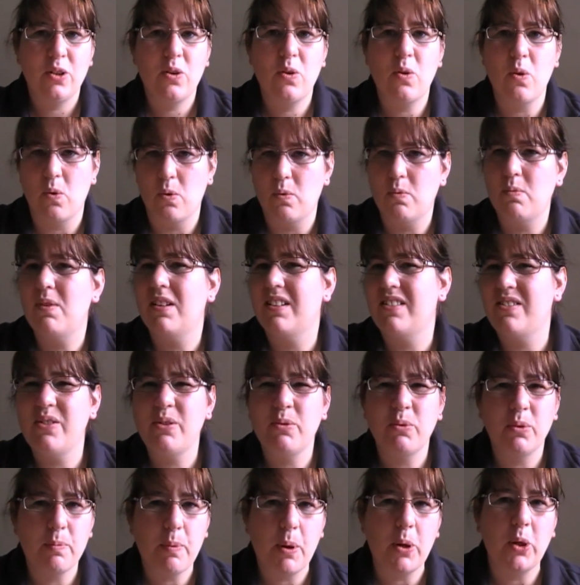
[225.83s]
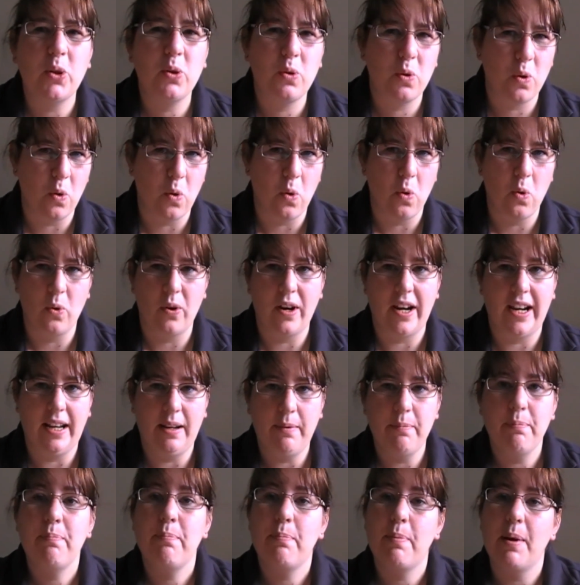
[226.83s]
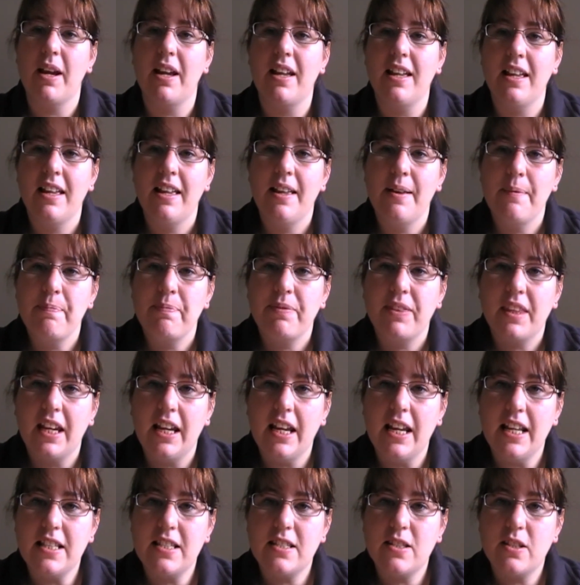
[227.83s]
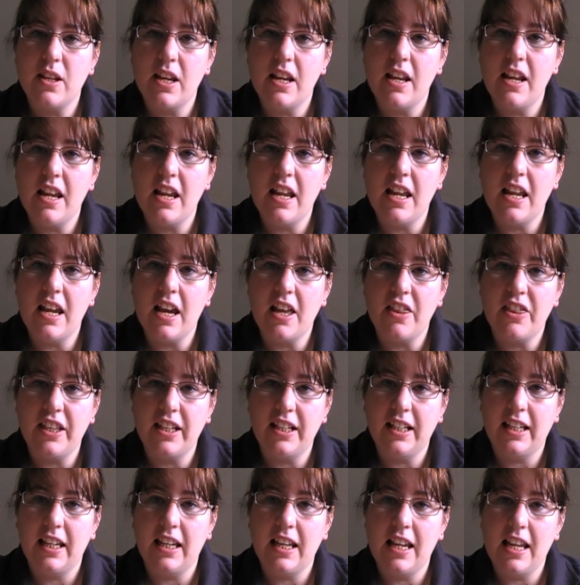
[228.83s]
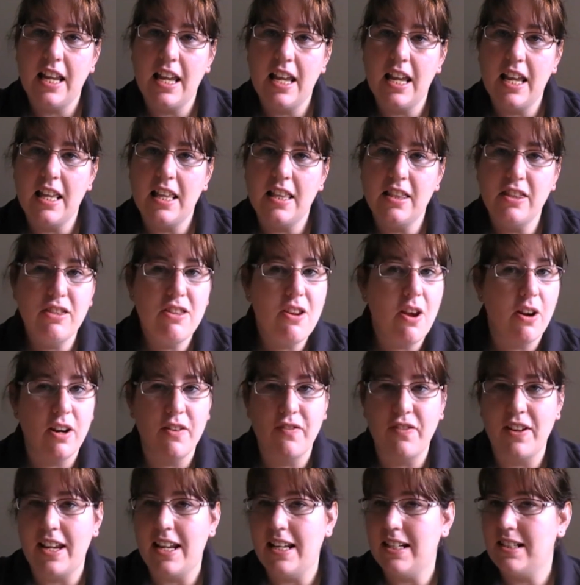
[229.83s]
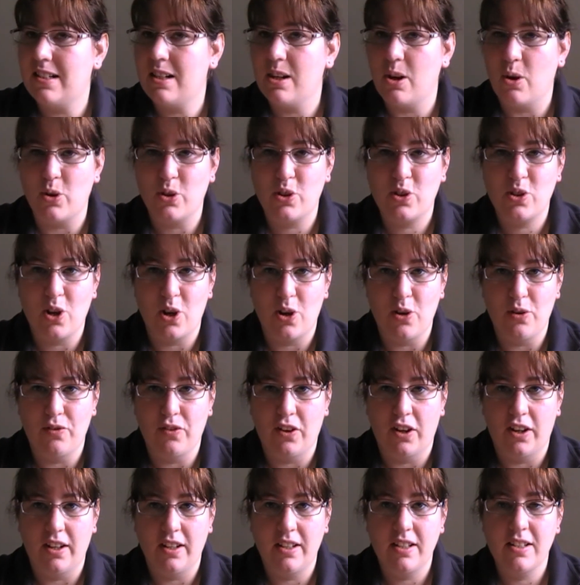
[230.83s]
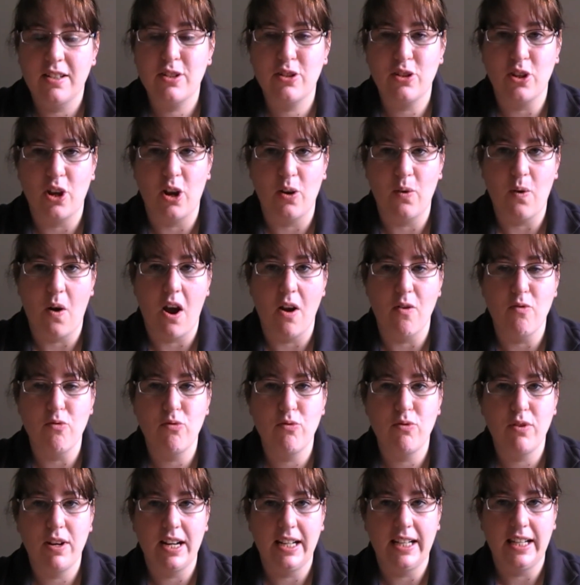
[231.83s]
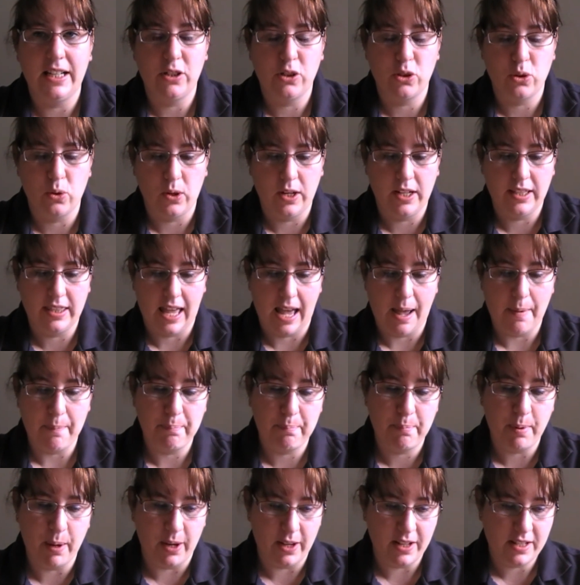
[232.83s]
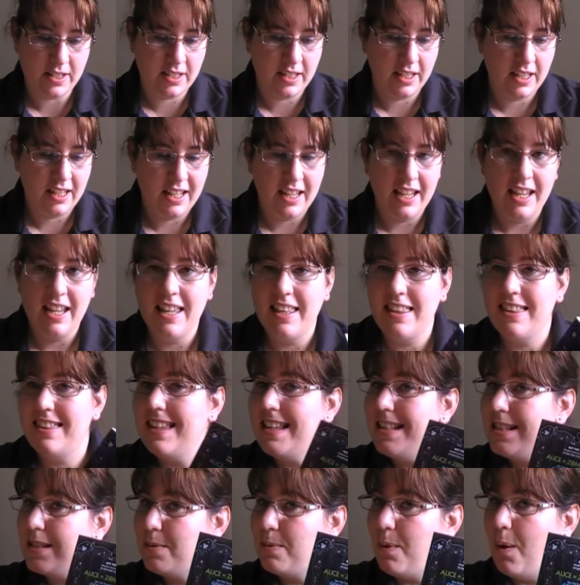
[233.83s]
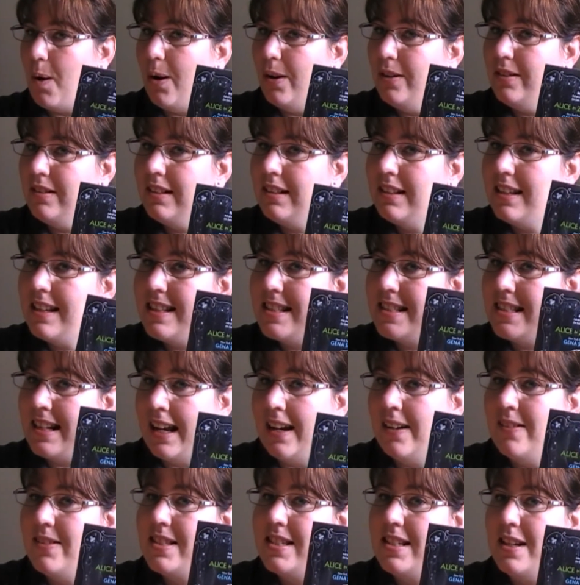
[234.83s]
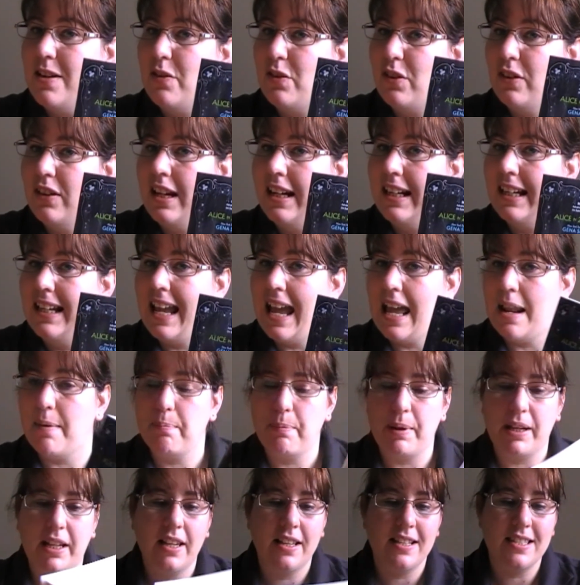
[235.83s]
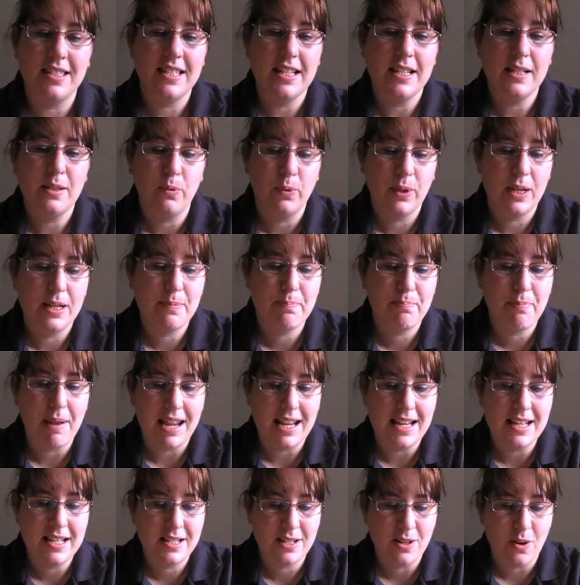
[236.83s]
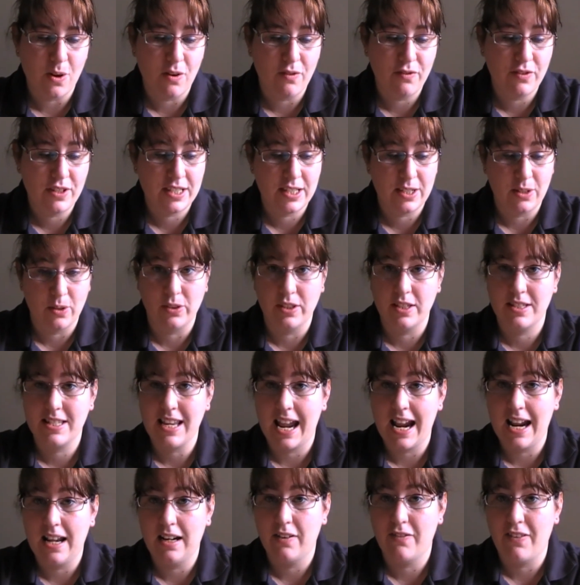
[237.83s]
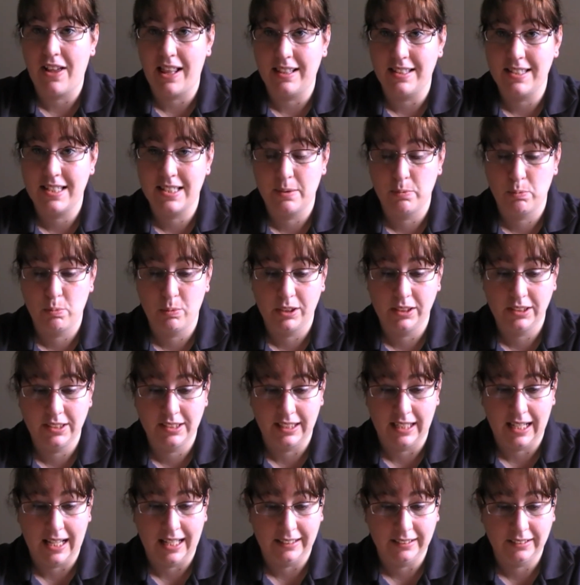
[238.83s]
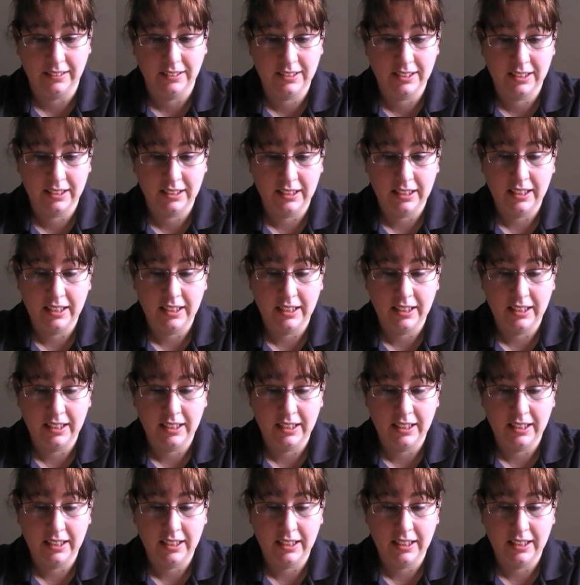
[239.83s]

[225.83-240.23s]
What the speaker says: well, if you want to put gory, but I think none of it is glossed over, so I really enjoyed that. But this one sounds different again because this one is based obviously on the tale of Alice in Wonderland,